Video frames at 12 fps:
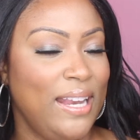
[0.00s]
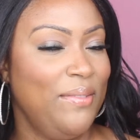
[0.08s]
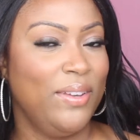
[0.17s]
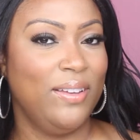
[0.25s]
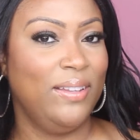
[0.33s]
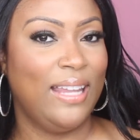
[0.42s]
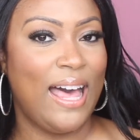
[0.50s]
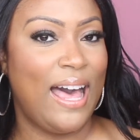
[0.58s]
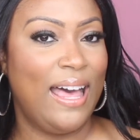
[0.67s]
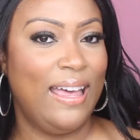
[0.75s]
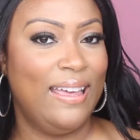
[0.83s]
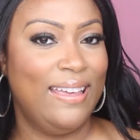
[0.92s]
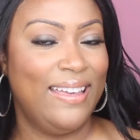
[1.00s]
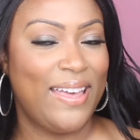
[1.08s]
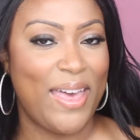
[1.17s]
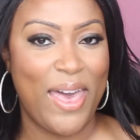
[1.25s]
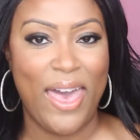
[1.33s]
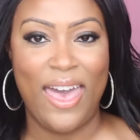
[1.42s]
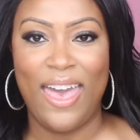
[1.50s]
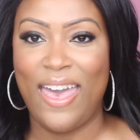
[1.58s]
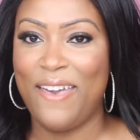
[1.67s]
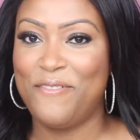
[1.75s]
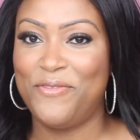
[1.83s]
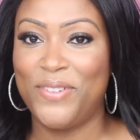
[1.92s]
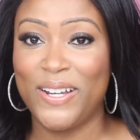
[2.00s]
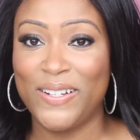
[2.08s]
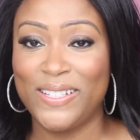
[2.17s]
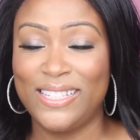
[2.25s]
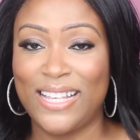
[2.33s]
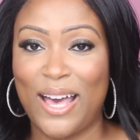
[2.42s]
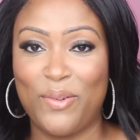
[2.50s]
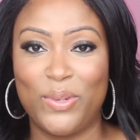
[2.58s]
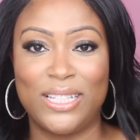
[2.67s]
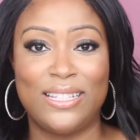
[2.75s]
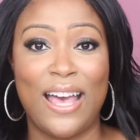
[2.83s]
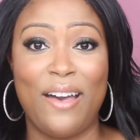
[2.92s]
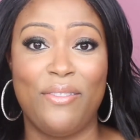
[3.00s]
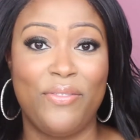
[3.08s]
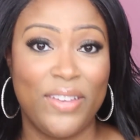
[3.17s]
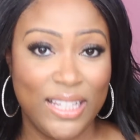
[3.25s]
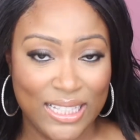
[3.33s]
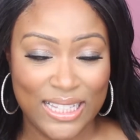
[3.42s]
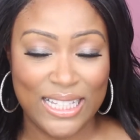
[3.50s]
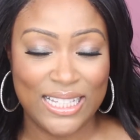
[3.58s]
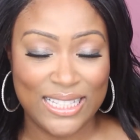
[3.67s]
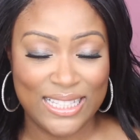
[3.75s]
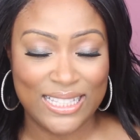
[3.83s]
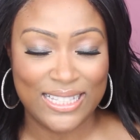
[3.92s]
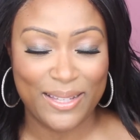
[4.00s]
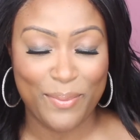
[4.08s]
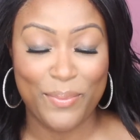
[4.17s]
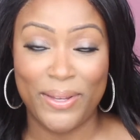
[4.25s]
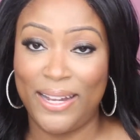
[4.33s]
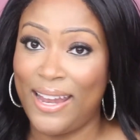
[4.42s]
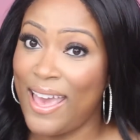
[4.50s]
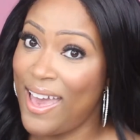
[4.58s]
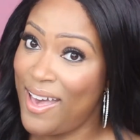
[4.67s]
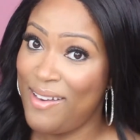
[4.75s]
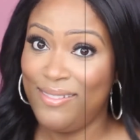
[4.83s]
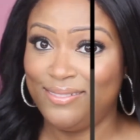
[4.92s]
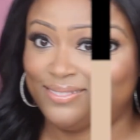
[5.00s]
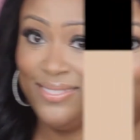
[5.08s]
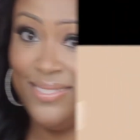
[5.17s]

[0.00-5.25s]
even gonna lie. At first, I was not feeling this, but now...